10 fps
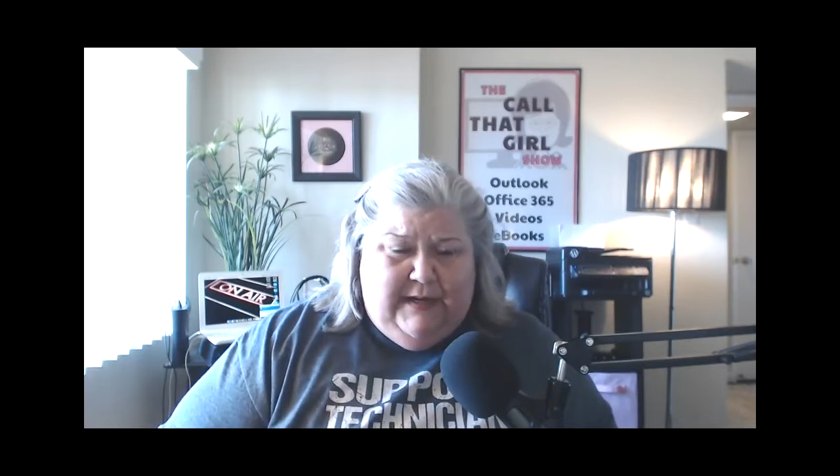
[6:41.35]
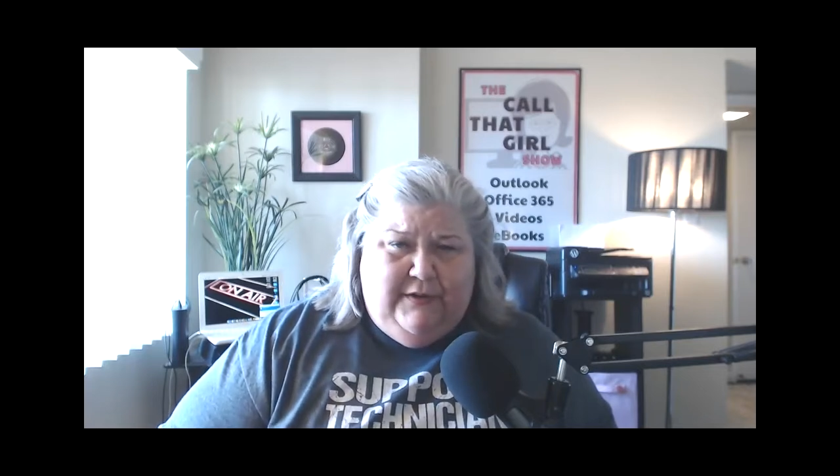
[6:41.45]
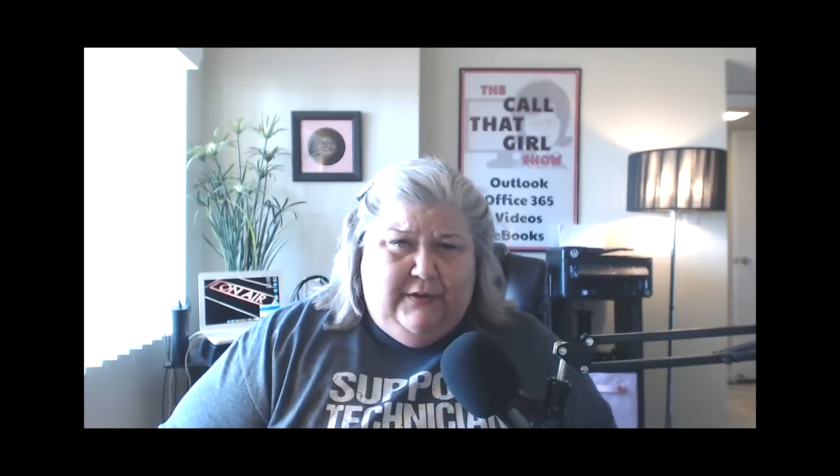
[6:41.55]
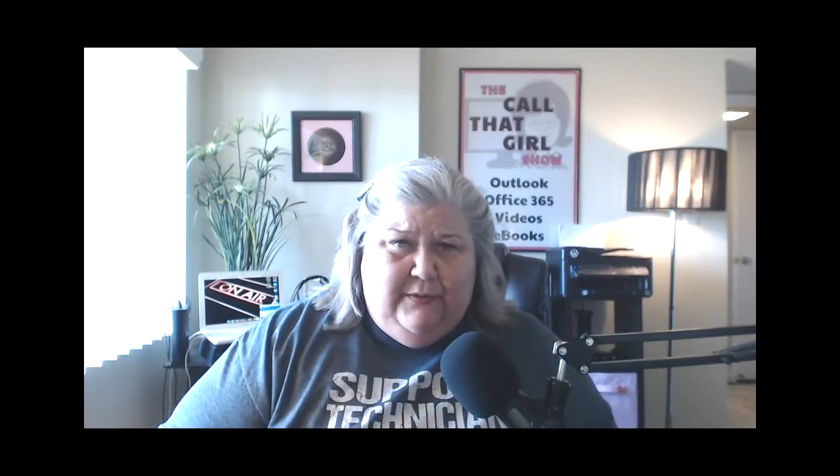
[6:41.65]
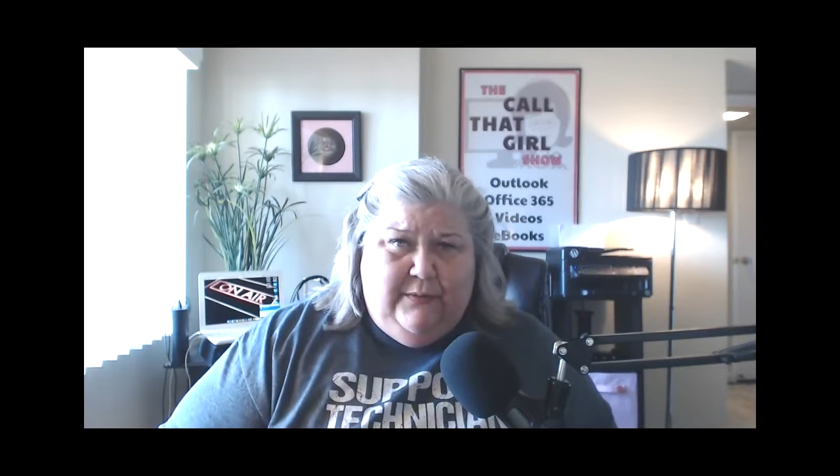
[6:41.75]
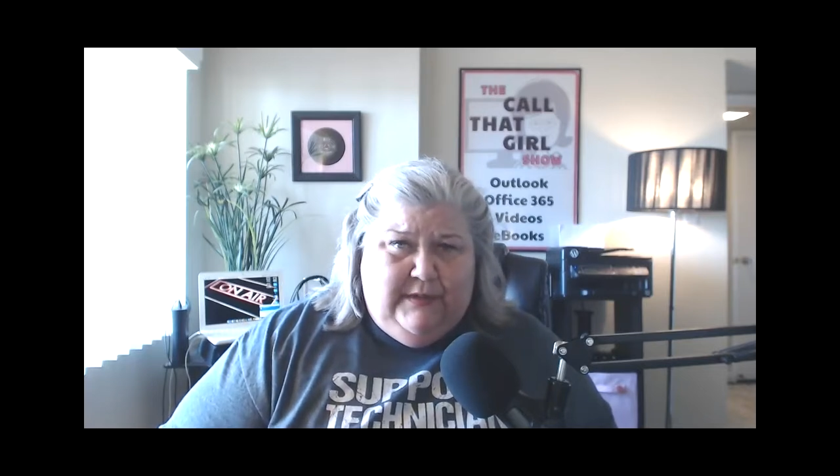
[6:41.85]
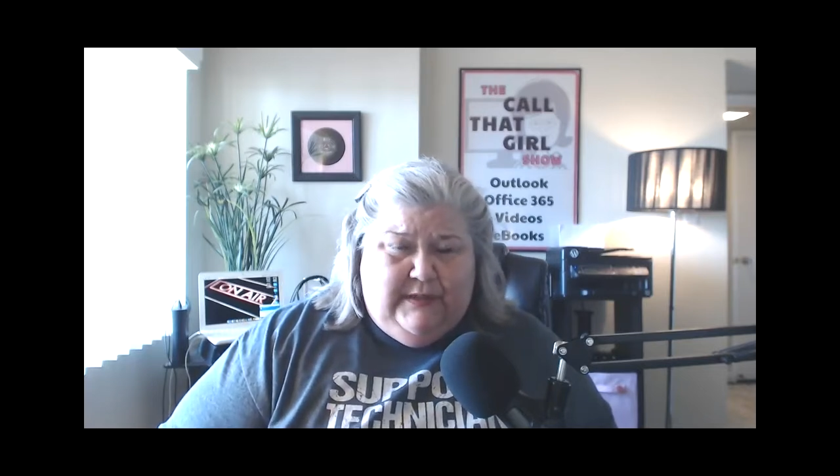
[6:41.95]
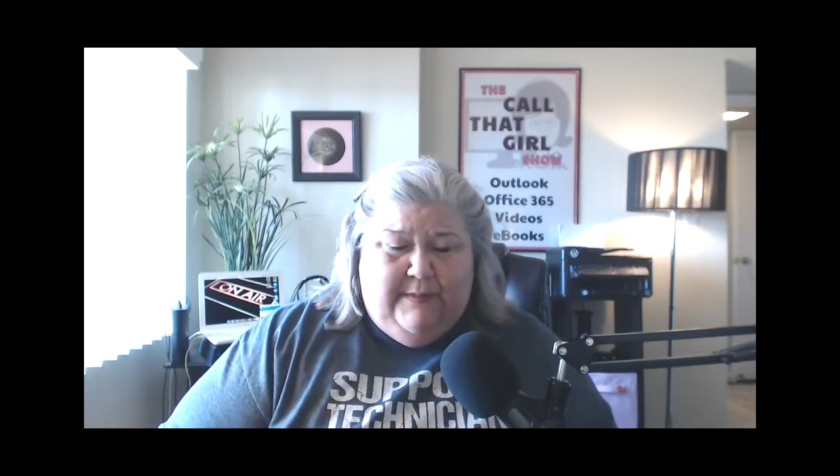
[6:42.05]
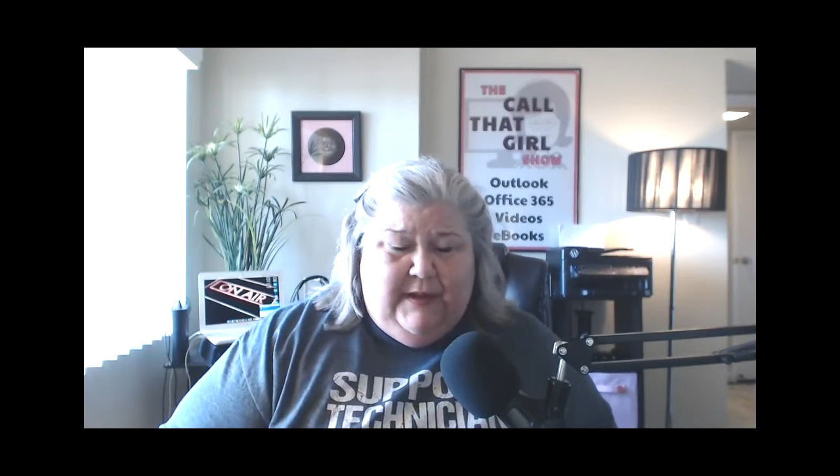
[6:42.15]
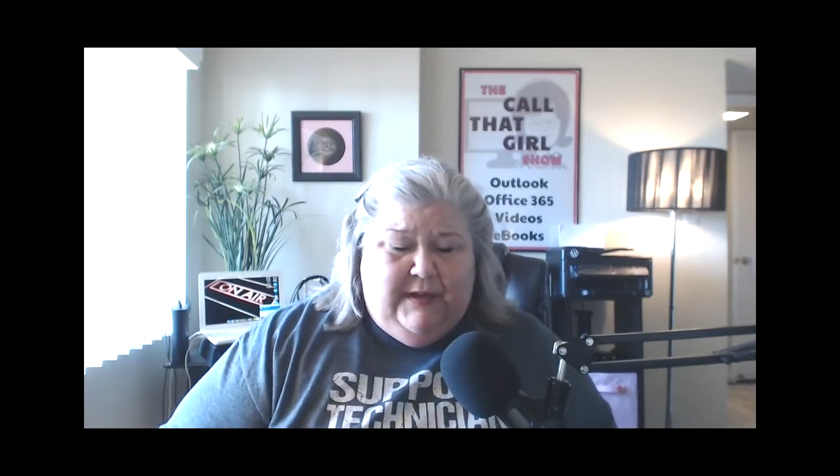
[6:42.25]
into because
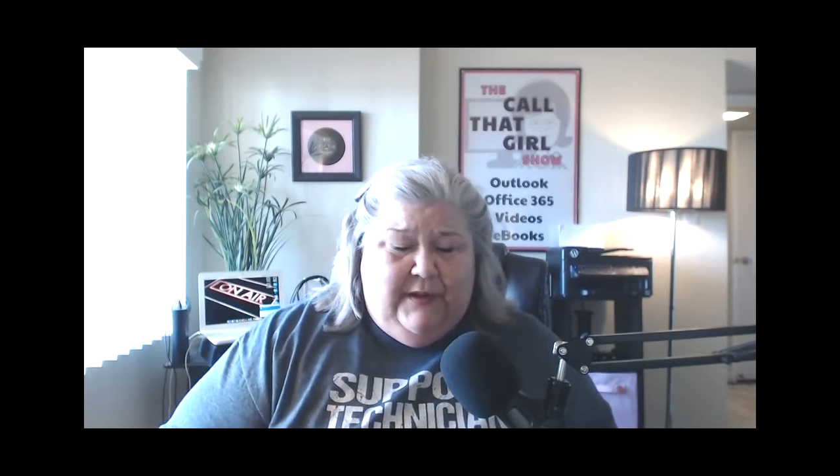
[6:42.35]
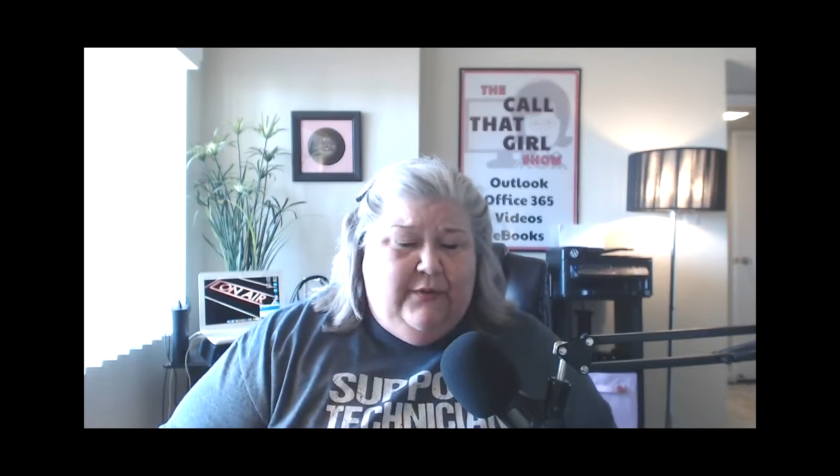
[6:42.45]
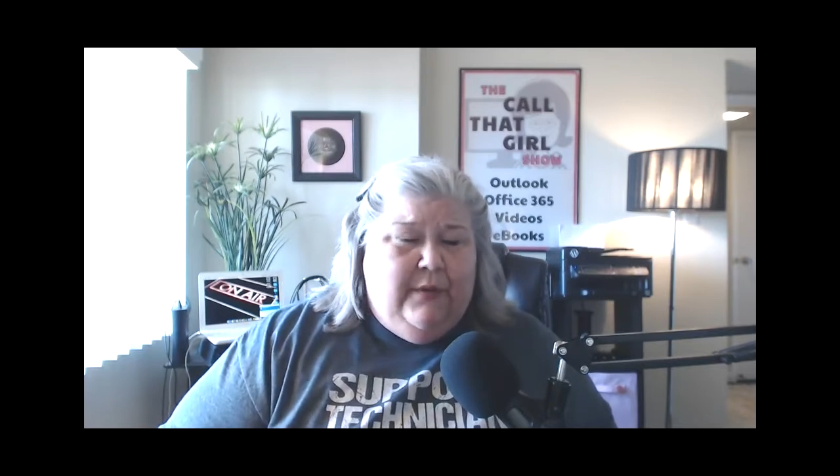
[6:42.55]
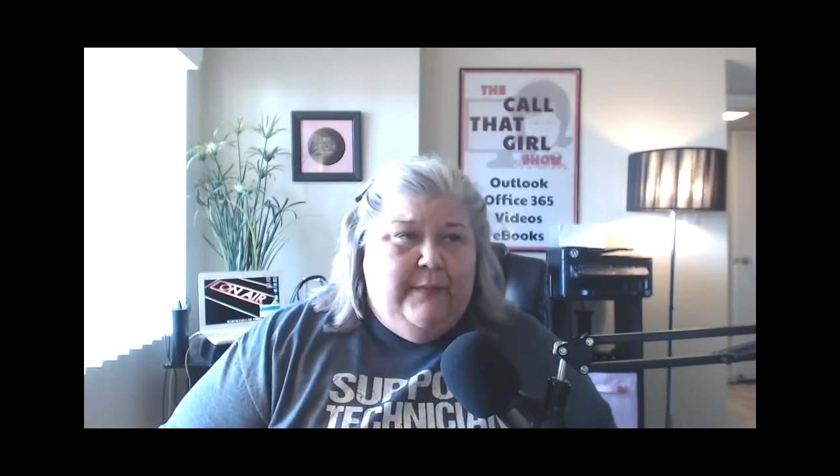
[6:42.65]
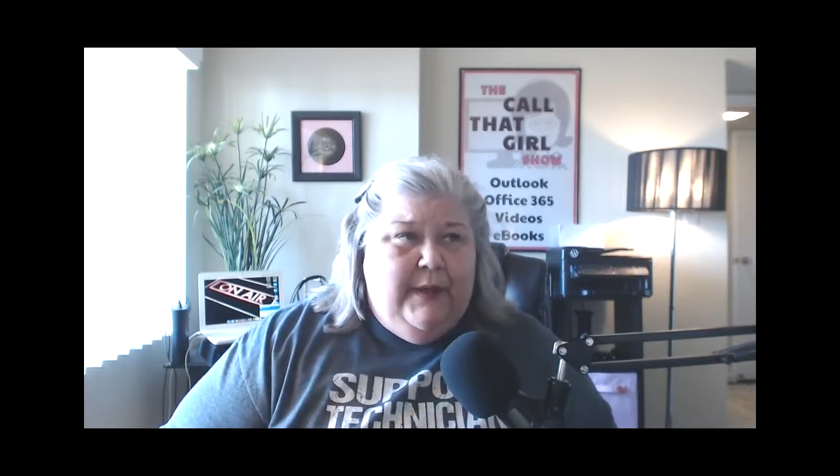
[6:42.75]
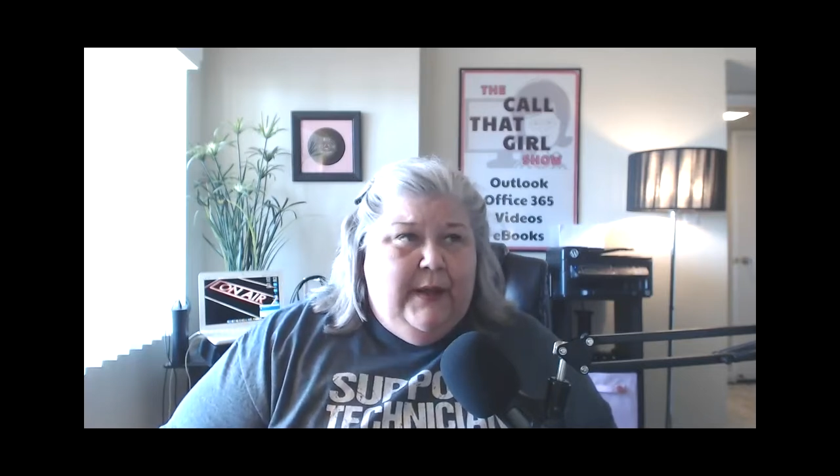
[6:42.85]
I'm not going to do them.